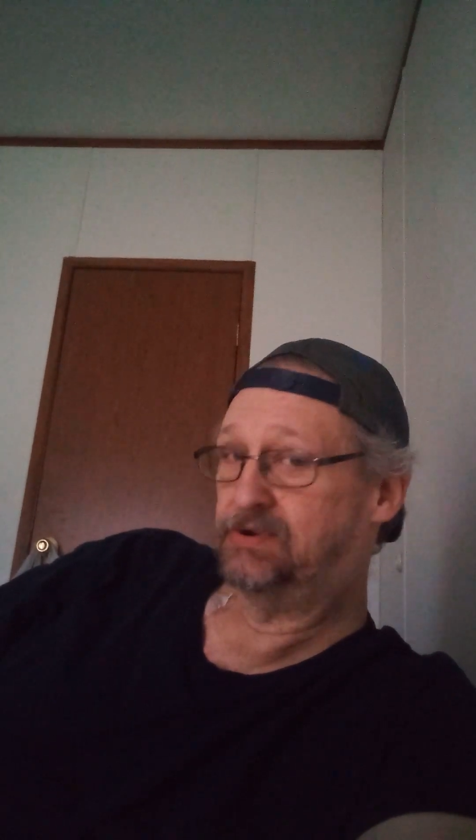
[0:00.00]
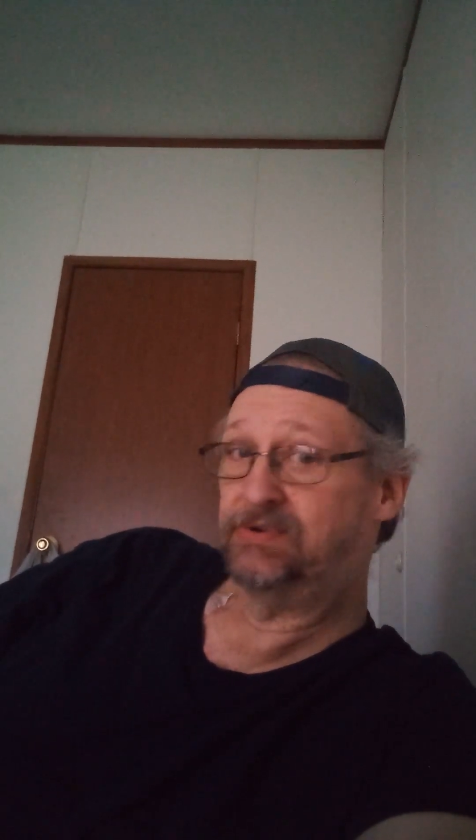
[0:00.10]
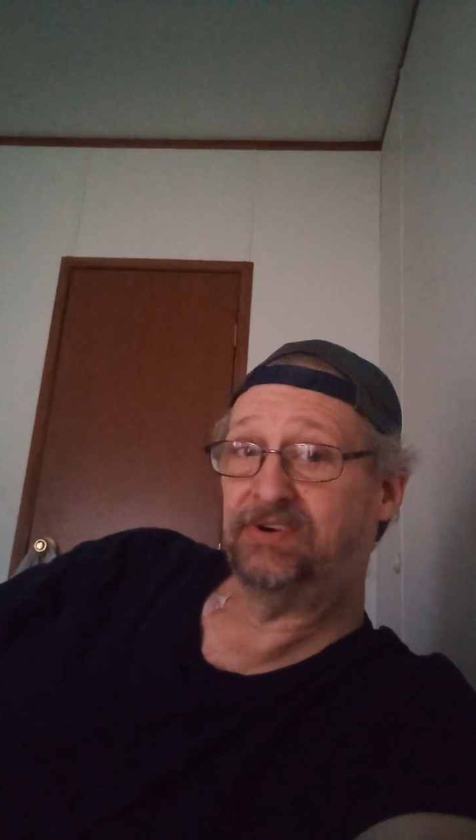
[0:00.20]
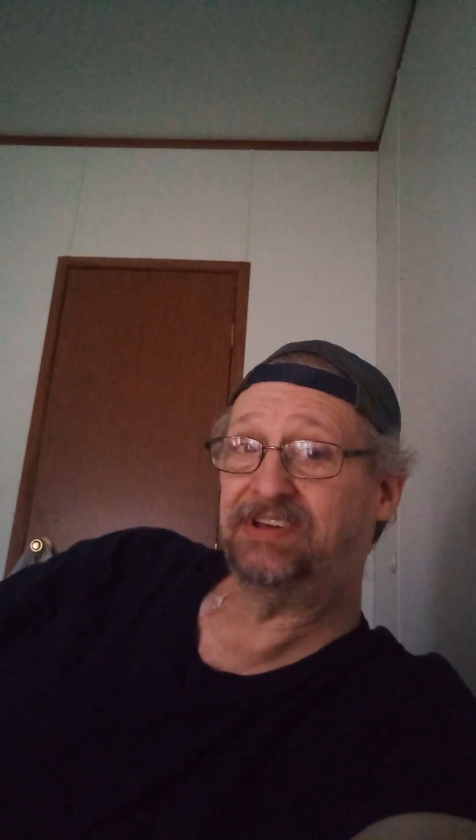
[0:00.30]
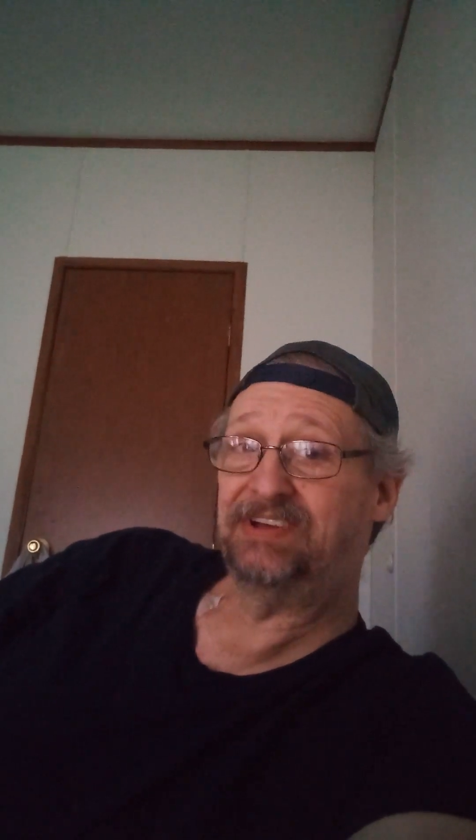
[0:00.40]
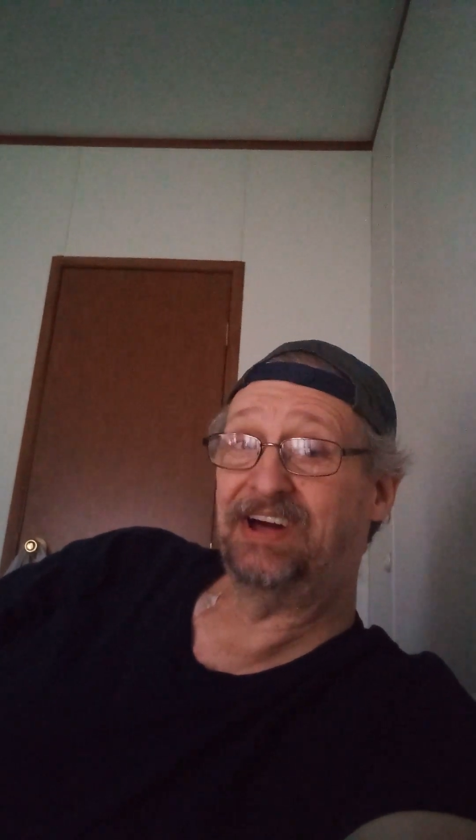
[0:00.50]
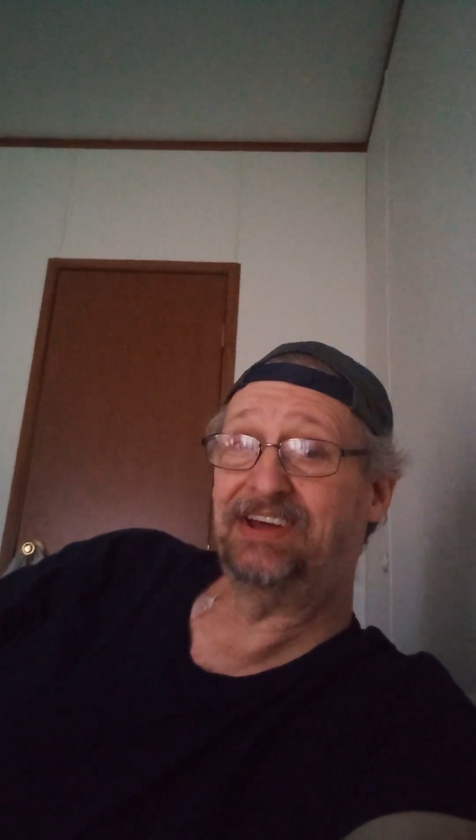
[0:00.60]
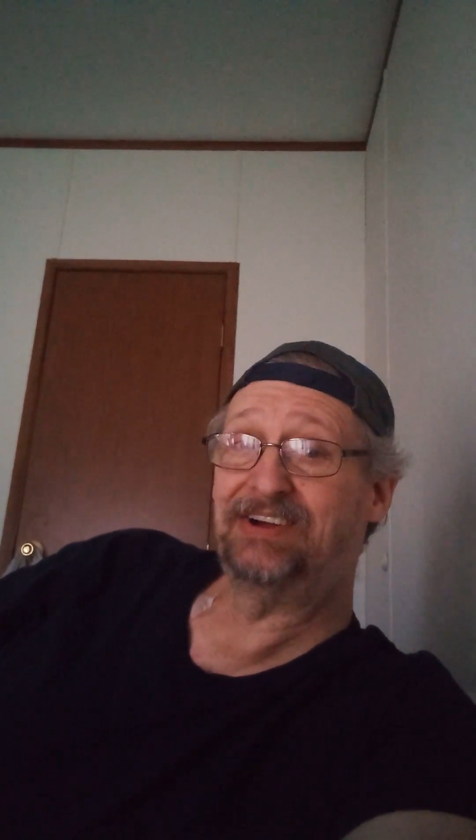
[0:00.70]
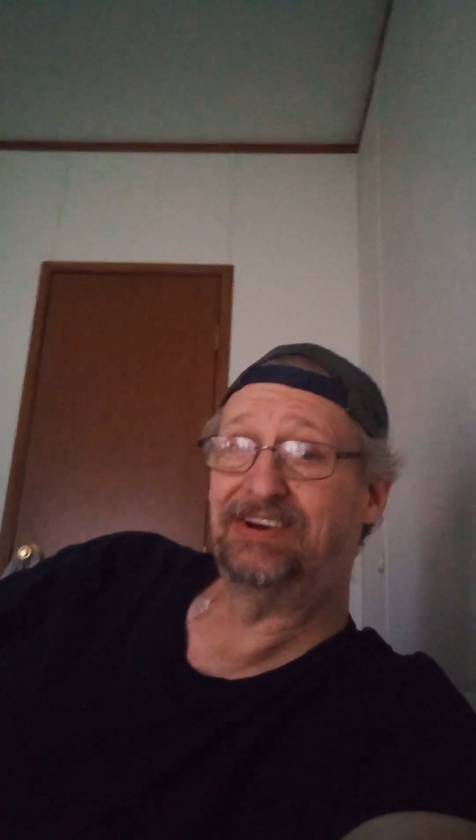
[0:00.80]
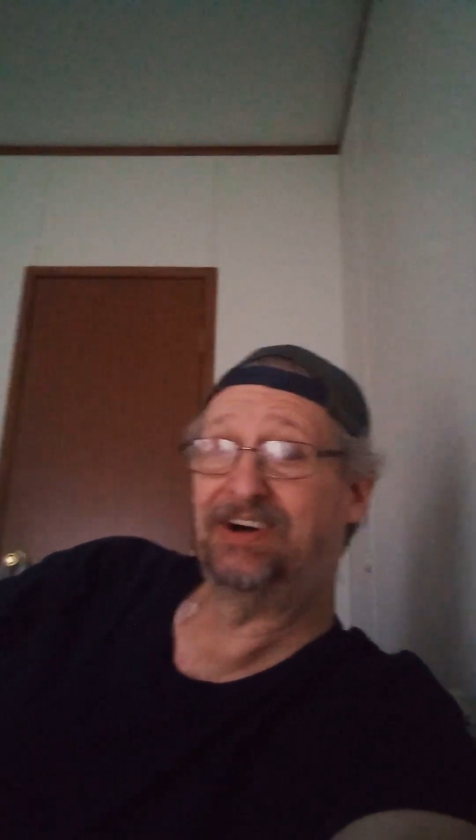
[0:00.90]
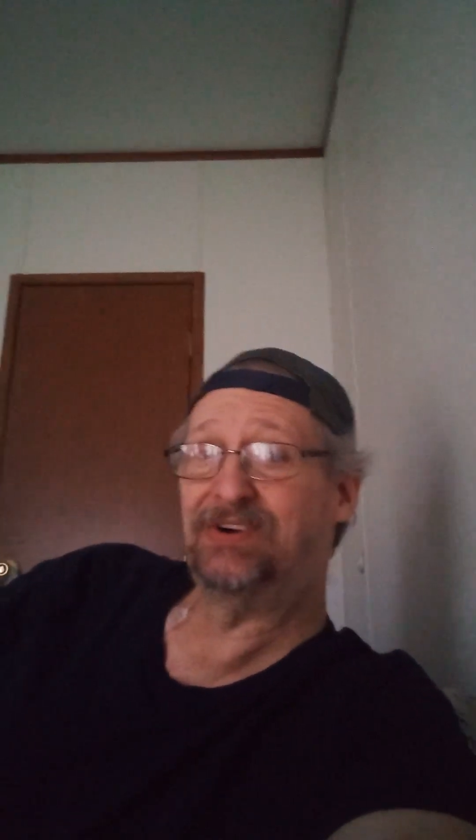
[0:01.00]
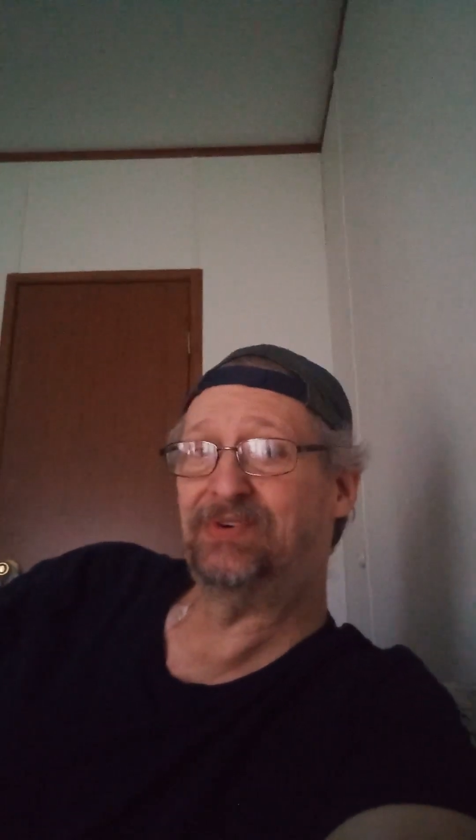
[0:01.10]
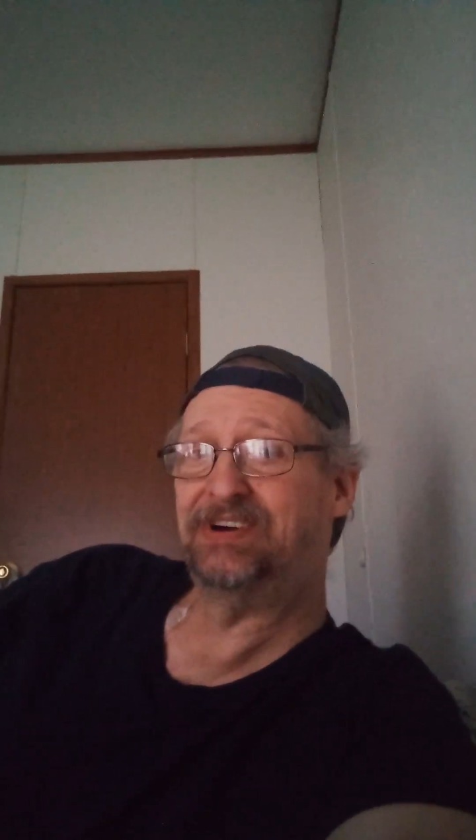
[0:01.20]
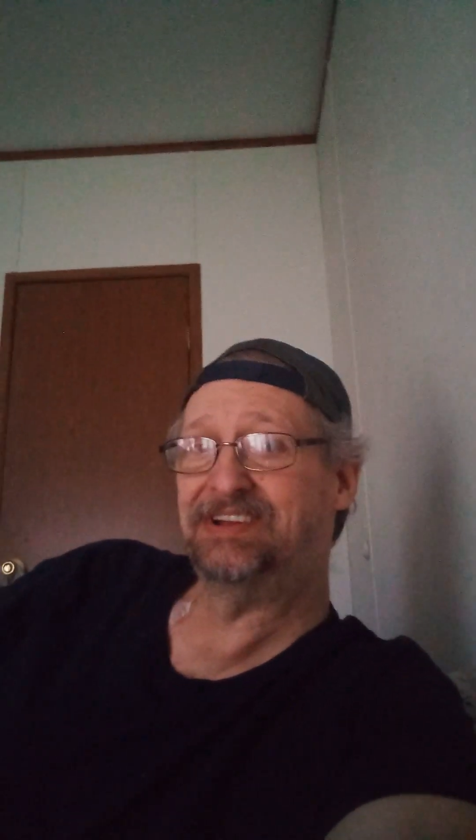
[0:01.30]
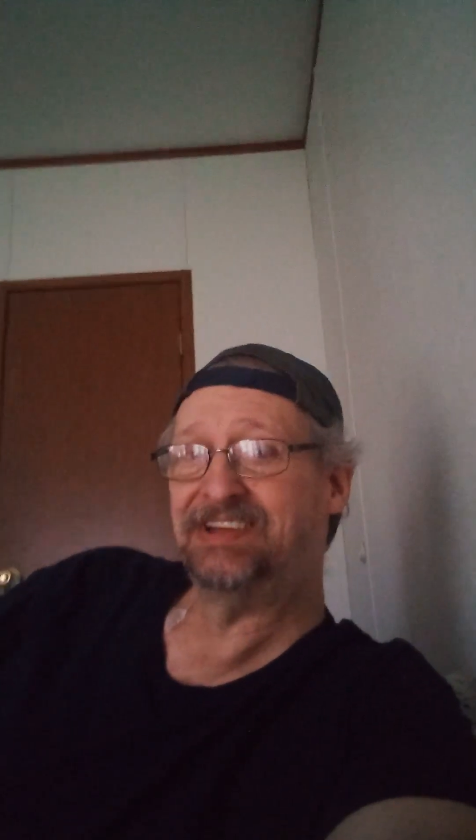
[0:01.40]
know